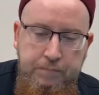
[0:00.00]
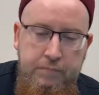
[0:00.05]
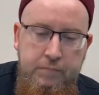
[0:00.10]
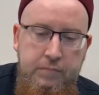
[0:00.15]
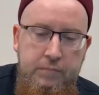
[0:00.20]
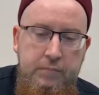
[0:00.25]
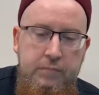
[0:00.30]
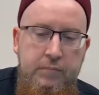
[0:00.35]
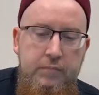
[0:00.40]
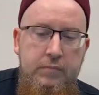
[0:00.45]

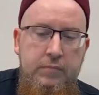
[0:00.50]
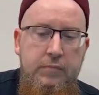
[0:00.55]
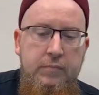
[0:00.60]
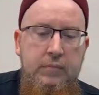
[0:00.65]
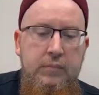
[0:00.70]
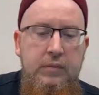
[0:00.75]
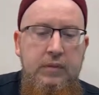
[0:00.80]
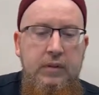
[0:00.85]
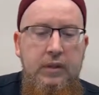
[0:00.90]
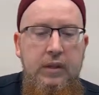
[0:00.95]

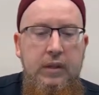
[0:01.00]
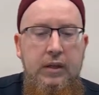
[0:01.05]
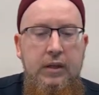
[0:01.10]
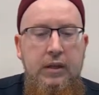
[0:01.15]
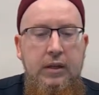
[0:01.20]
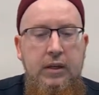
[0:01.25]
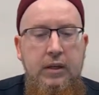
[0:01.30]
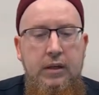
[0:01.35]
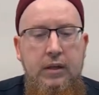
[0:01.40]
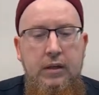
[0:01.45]

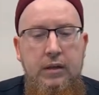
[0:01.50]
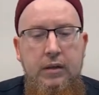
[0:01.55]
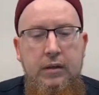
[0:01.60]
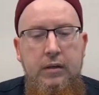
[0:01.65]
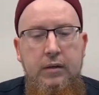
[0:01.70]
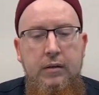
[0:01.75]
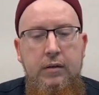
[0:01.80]
Nobody speaks.